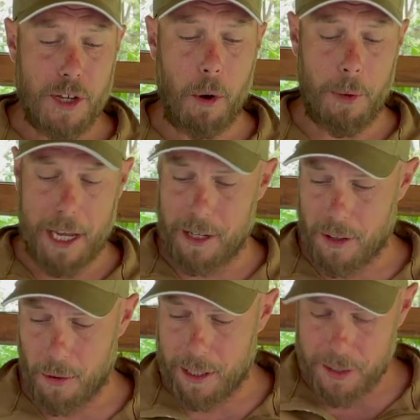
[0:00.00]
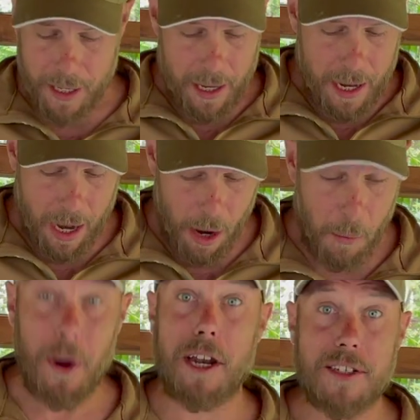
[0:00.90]
what we're going to do is
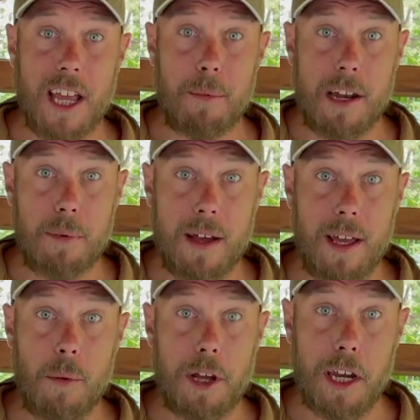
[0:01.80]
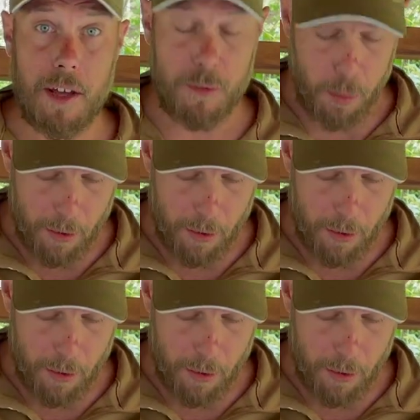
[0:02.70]
we're going to take them out of the packet and we're going to give them to one